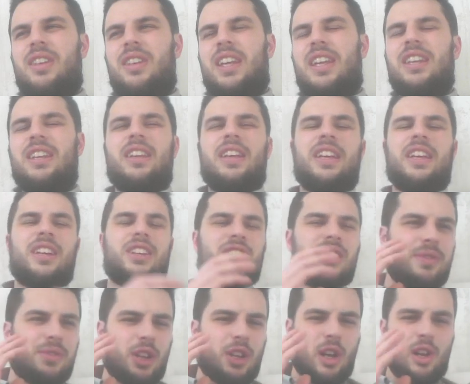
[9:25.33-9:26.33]
He
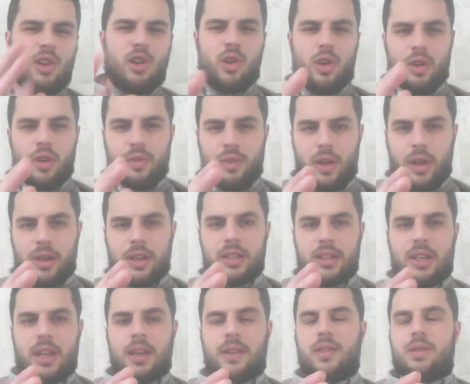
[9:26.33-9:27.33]
doesn't have the look of like a
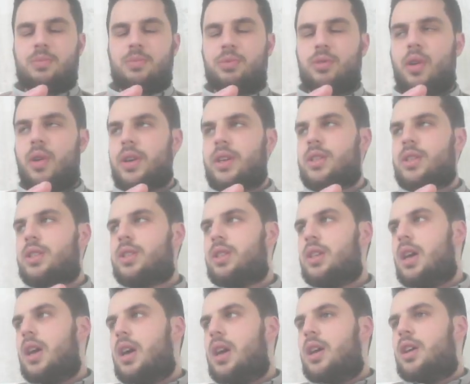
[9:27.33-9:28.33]
David Price,
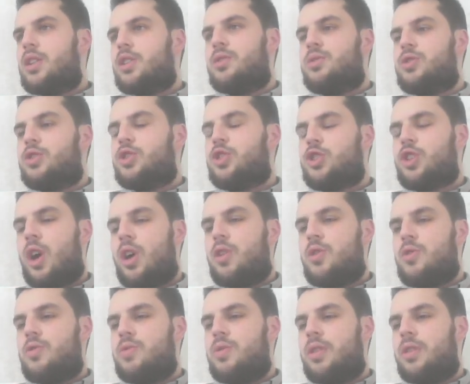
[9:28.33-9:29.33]
who's
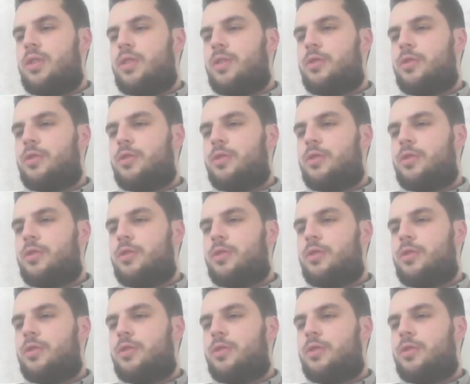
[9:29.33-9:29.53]
so...